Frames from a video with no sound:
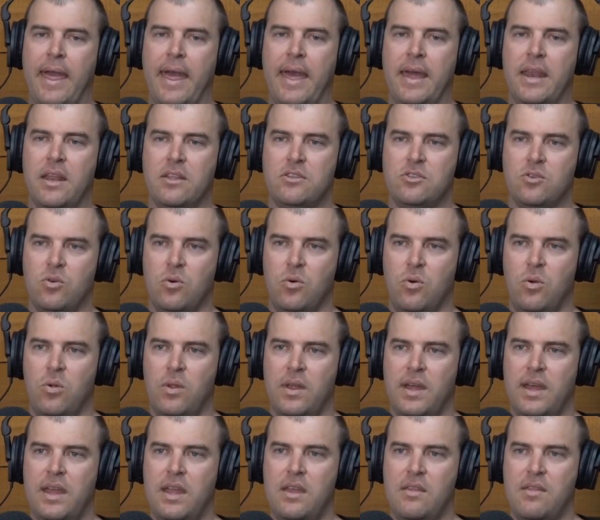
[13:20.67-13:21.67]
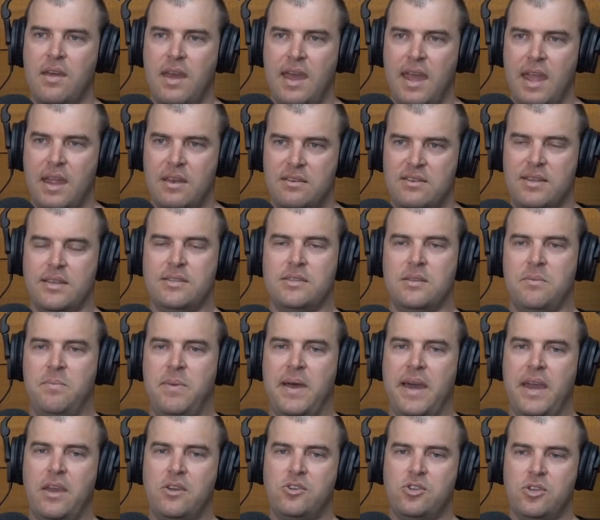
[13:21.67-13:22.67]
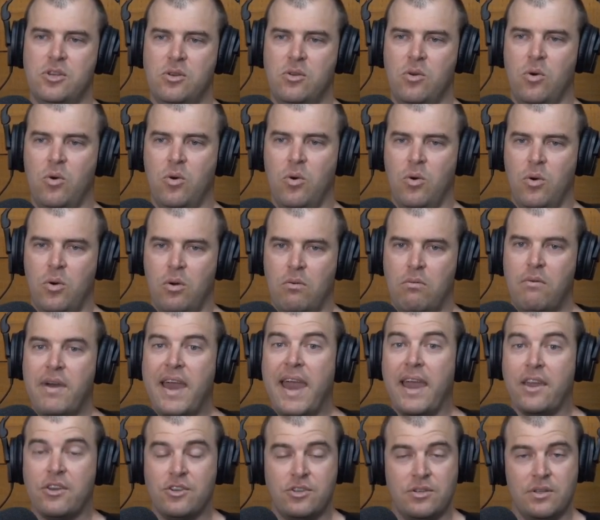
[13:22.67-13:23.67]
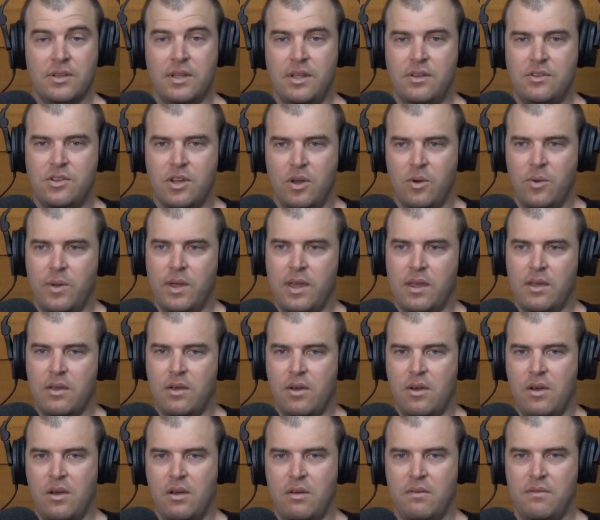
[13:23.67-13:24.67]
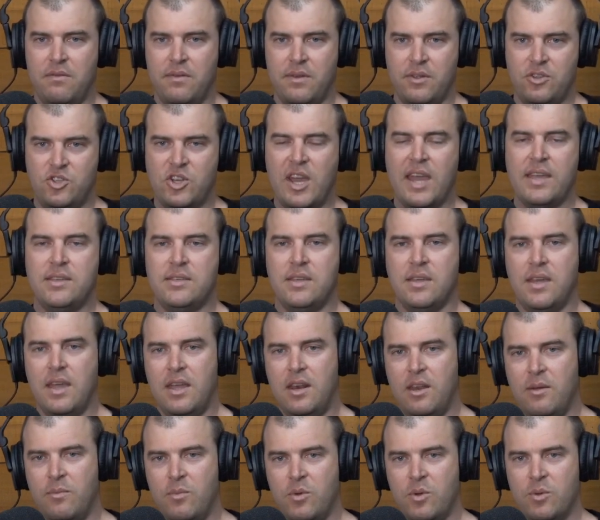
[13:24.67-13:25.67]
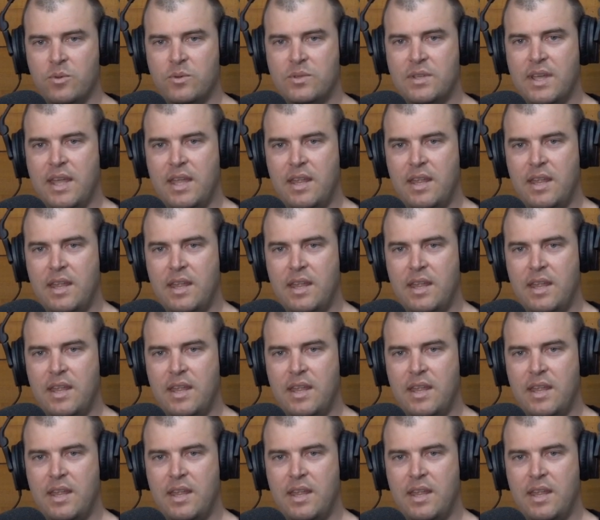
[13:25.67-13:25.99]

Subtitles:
And it's all either anticipation or actually doing of chasing animals.